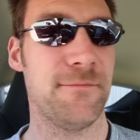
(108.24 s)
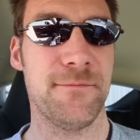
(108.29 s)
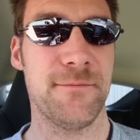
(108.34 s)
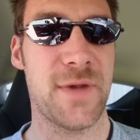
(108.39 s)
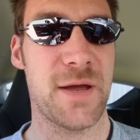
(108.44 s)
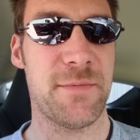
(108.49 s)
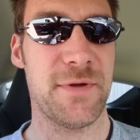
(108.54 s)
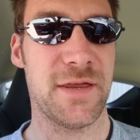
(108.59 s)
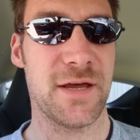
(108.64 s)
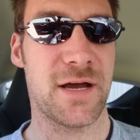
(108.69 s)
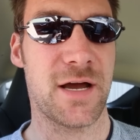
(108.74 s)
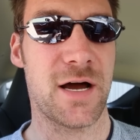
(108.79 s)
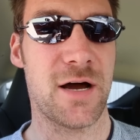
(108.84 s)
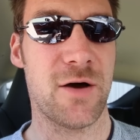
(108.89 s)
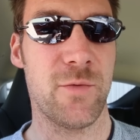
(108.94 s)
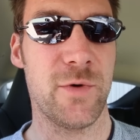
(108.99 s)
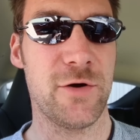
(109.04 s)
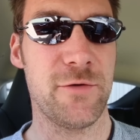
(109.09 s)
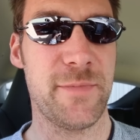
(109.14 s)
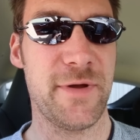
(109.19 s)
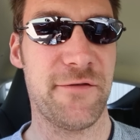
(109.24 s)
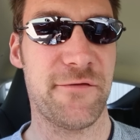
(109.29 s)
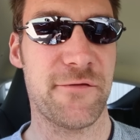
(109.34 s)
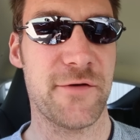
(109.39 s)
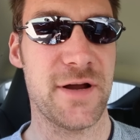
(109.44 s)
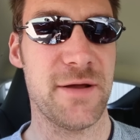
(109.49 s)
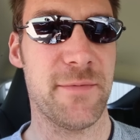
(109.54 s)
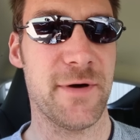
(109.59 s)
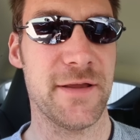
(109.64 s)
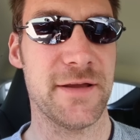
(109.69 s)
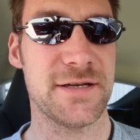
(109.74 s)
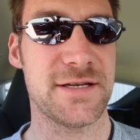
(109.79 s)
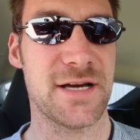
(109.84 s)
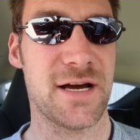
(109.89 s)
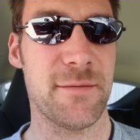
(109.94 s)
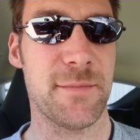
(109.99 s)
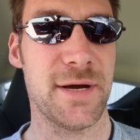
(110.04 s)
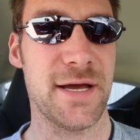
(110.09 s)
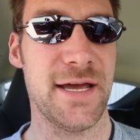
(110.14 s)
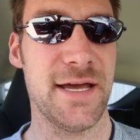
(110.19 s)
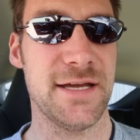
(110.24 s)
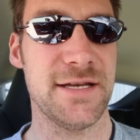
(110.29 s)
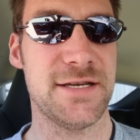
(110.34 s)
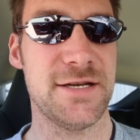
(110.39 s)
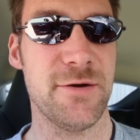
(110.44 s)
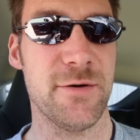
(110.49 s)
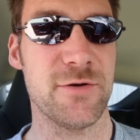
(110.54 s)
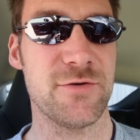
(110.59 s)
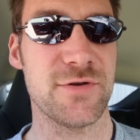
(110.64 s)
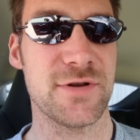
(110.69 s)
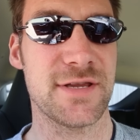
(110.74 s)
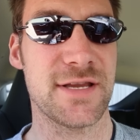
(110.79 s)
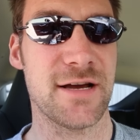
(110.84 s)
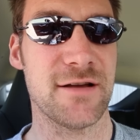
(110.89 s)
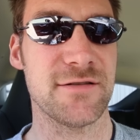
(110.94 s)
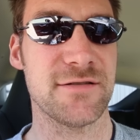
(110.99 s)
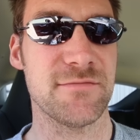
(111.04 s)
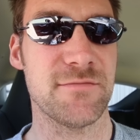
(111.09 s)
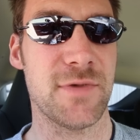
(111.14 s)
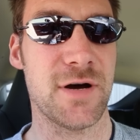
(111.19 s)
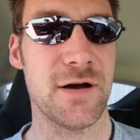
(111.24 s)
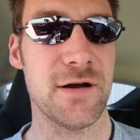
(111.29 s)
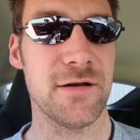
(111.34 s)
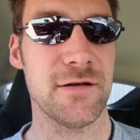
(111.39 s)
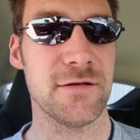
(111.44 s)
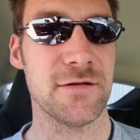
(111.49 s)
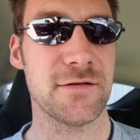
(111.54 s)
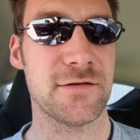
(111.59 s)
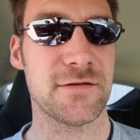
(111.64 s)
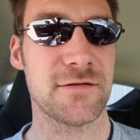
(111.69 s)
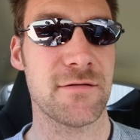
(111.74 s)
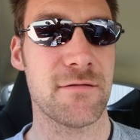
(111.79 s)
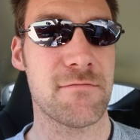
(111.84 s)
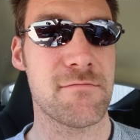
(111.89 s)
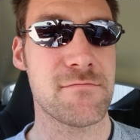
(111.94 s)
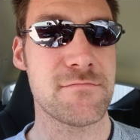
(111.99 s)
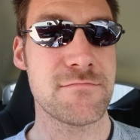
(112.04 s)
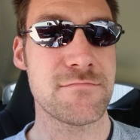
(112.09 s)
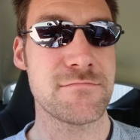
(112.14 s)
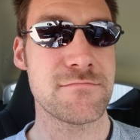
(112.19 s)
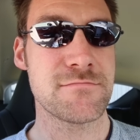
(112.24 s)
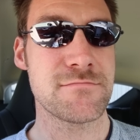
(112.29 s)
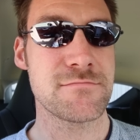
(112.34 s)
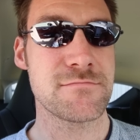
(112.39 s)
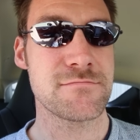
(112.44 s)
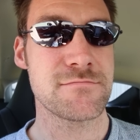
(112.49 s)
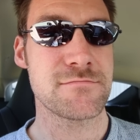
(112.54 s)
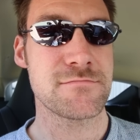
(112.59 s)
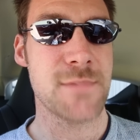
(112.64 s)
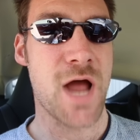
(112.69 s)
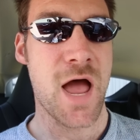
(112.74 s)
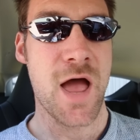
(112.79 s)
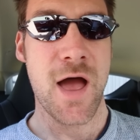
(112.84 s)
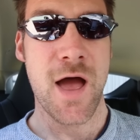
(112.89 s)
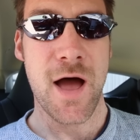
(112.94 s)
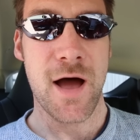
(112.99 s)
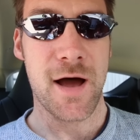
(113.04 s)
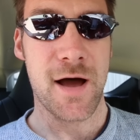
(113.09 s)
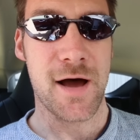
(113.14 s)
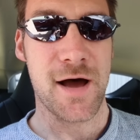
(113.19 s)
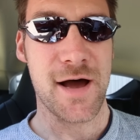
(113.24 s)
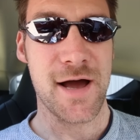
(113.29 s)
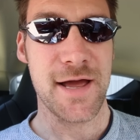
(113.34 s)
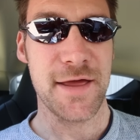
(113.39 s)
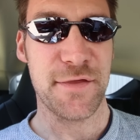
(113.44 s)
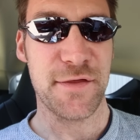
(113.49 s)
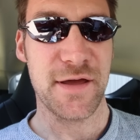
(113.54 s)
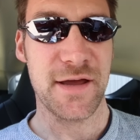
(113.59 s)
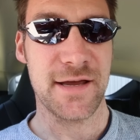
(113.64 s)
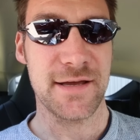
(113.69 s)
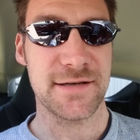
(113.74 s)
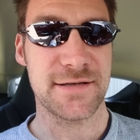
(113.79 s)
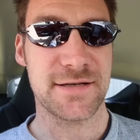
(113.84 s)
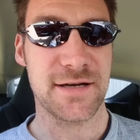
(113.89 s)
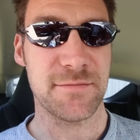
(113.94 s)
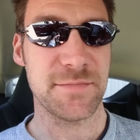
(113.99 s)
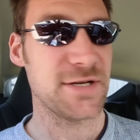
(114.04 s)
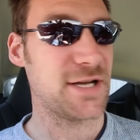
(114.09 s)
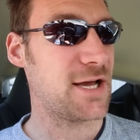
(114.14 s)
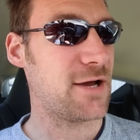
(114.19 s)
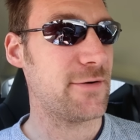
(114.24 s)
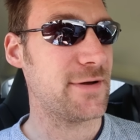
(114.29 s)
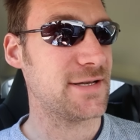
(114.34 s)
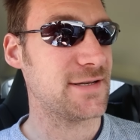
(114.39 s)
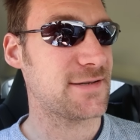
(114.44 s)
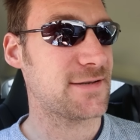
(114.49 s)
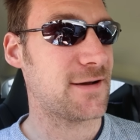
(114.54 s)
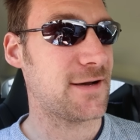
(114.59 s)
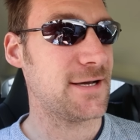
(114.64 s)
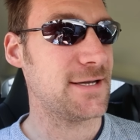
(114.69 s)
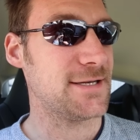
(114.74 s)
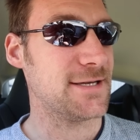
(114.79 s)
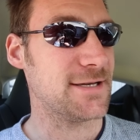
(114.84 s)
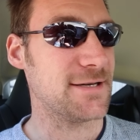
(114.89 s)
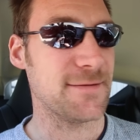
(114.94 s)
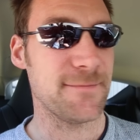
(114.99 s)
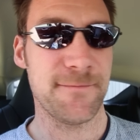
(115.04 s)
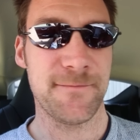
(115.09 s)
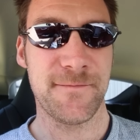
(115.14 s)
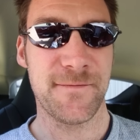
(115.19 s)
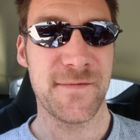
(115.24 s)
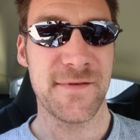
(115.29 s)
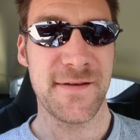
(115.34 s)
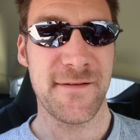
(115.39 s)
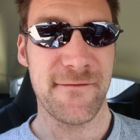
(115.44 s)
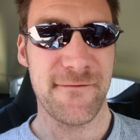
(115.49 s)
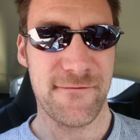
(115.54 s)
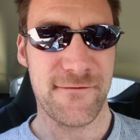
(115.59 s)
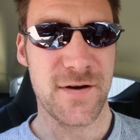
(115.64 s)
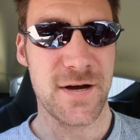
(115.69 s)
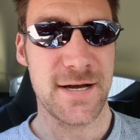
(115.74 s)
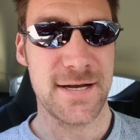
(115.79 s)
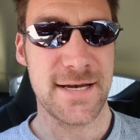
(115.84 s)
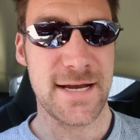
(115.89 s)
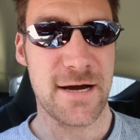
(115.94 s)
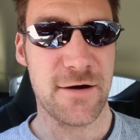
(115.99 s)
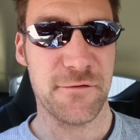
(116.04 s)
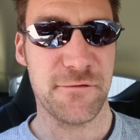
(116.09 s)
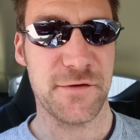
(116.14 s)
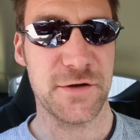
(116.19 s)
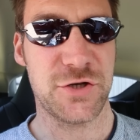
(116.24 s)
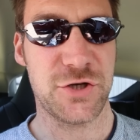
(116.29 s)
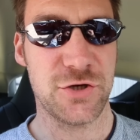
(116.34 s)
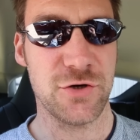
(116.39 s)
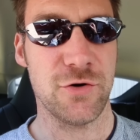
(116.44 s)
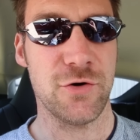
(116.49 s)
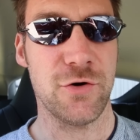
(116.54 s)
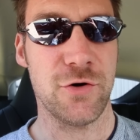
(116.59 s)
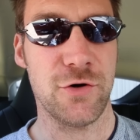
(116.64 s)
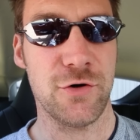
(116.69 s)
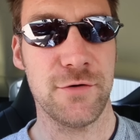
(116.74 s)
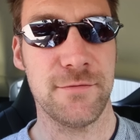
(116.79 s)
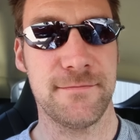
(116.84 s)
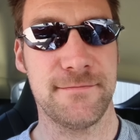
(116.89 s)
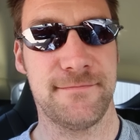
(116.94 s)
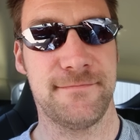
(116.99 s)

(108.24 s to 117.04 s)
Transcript: Maybe the car will be free by the time I hit 200,000 miles. I think it's time to go inside and find out for sure.